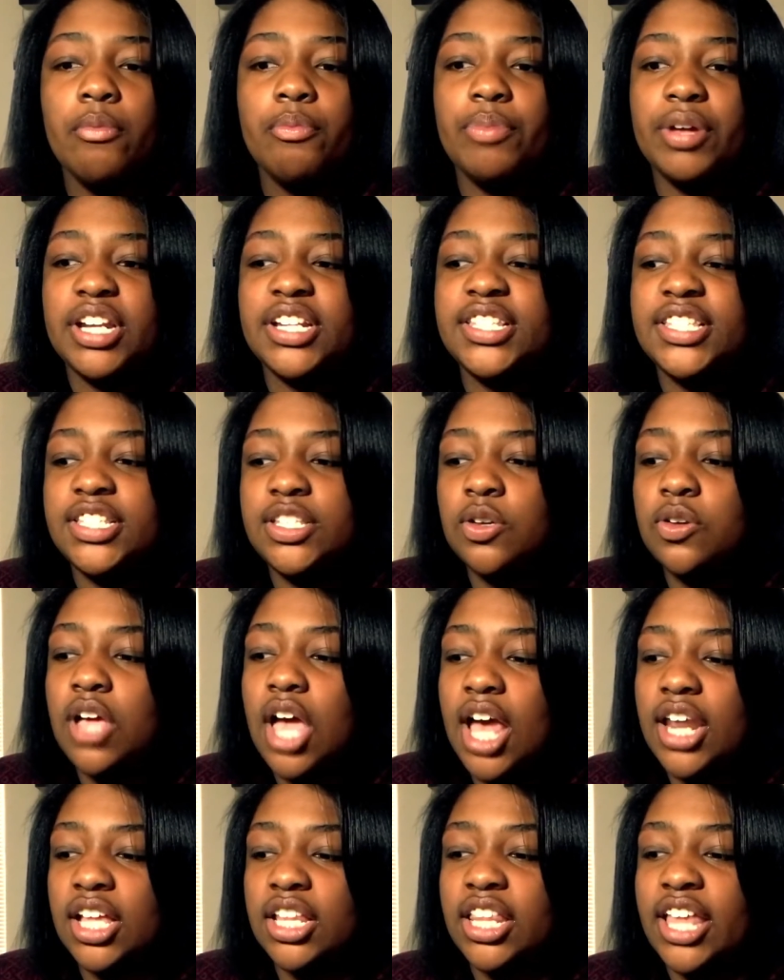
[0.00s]
but it's still
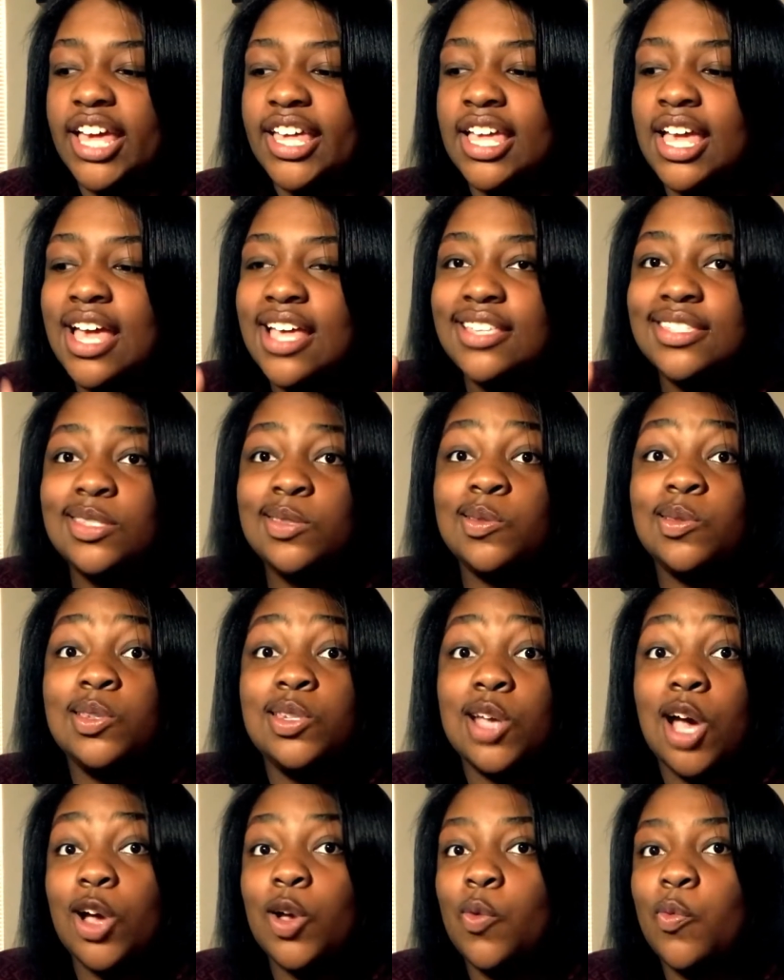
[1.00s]
kind of like
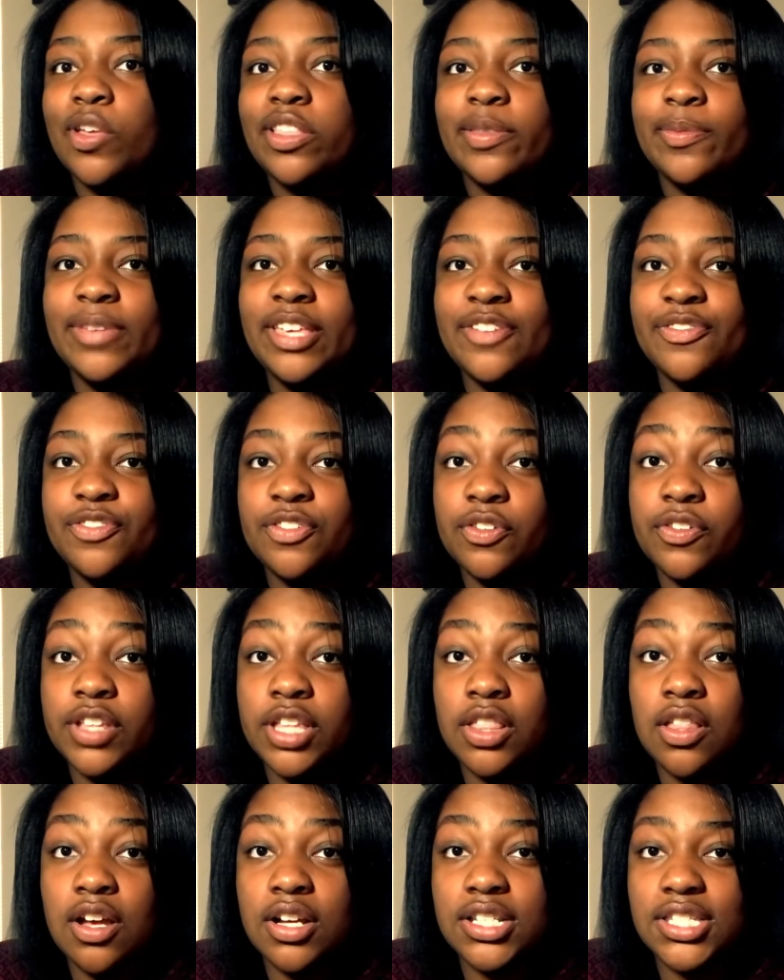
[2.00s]
stuck with me for a
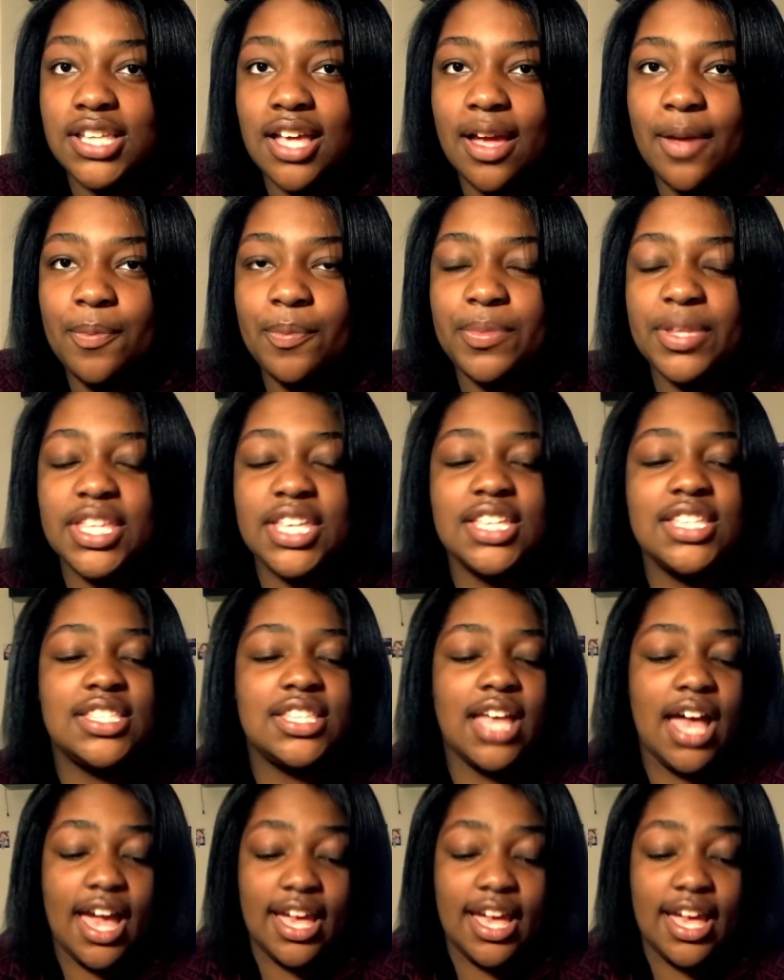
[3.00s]
really long time because